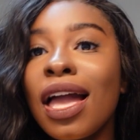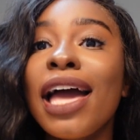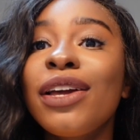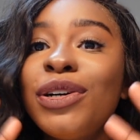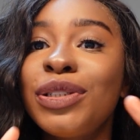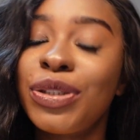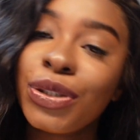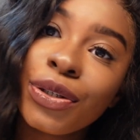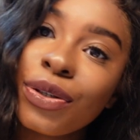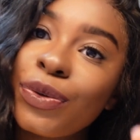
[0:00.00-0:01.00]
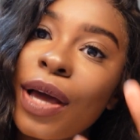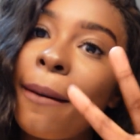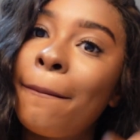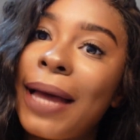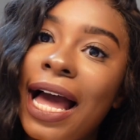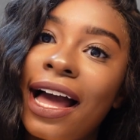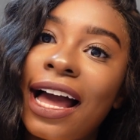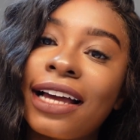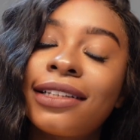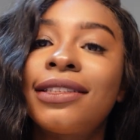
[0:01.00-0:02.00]
I got 2
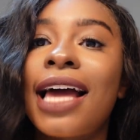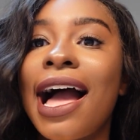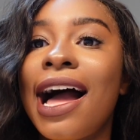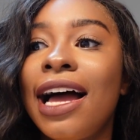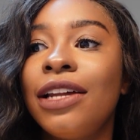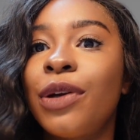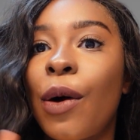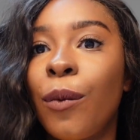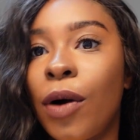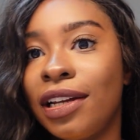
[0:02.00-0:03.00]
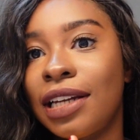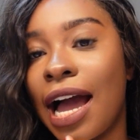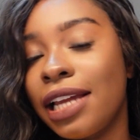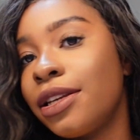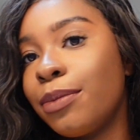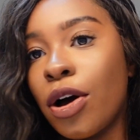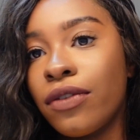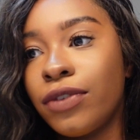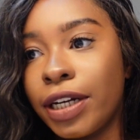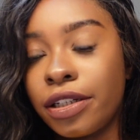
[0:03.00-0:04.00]
bags and 1 item
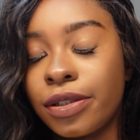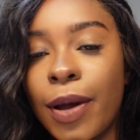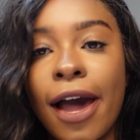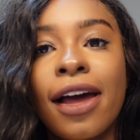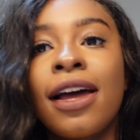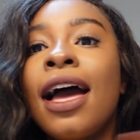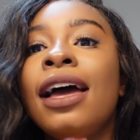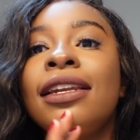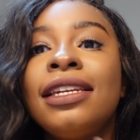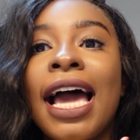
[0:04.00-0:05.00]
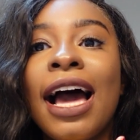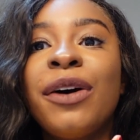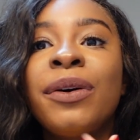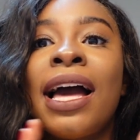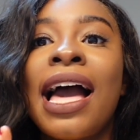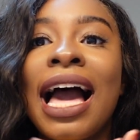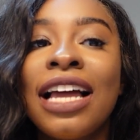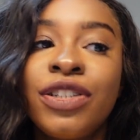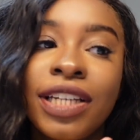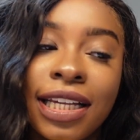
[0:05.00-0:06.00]
of ready to wear. Now,
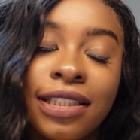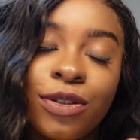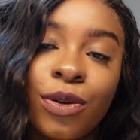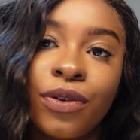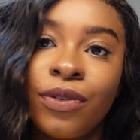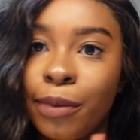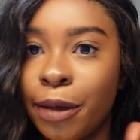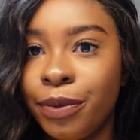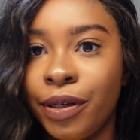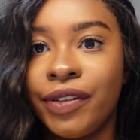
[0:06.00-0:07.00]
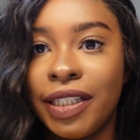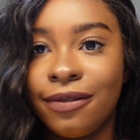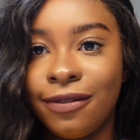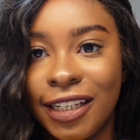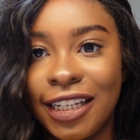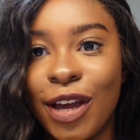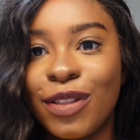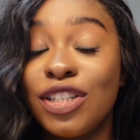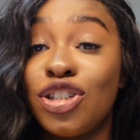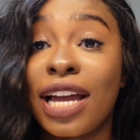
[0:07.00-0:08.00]
as you guys saw from my previous video,
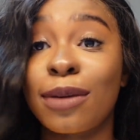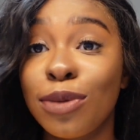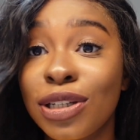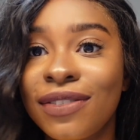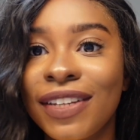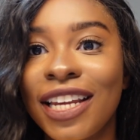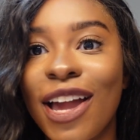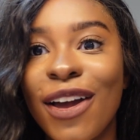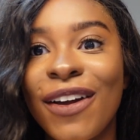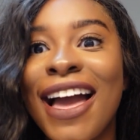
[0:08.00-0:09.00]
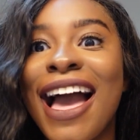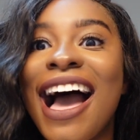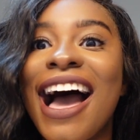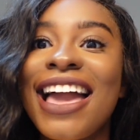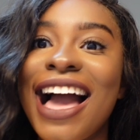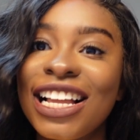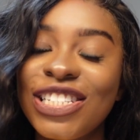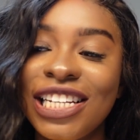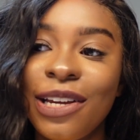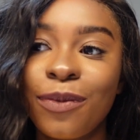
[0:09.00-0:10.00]
the Jacquemus video, I
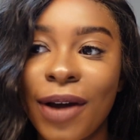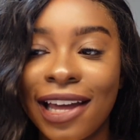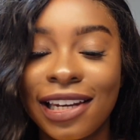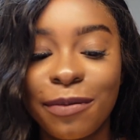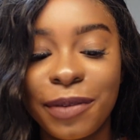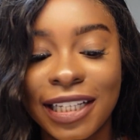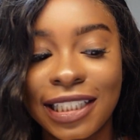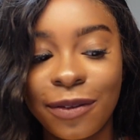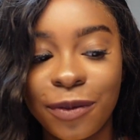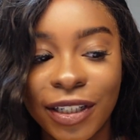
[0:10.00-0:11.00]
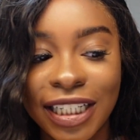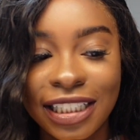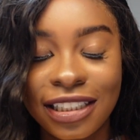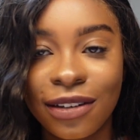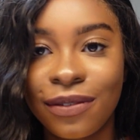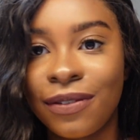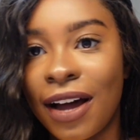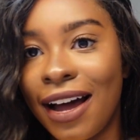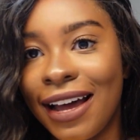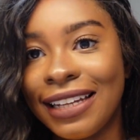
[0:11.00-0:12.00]
actually went because I wanted to
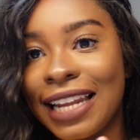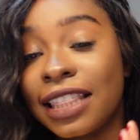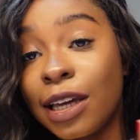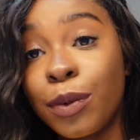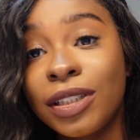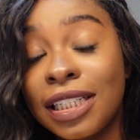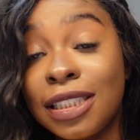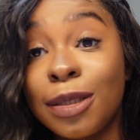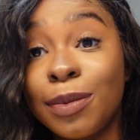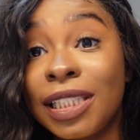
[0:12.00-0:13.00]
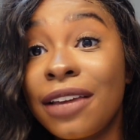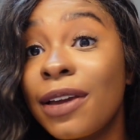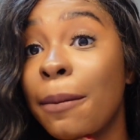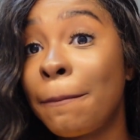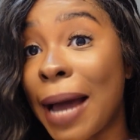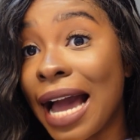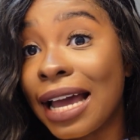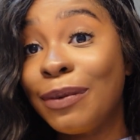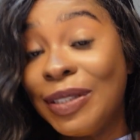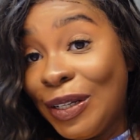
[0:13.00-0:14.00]
find, like, there was a specific bag
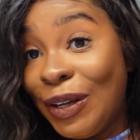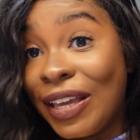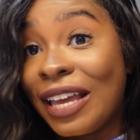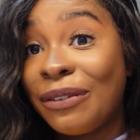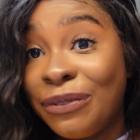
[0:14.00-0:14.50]
I was looking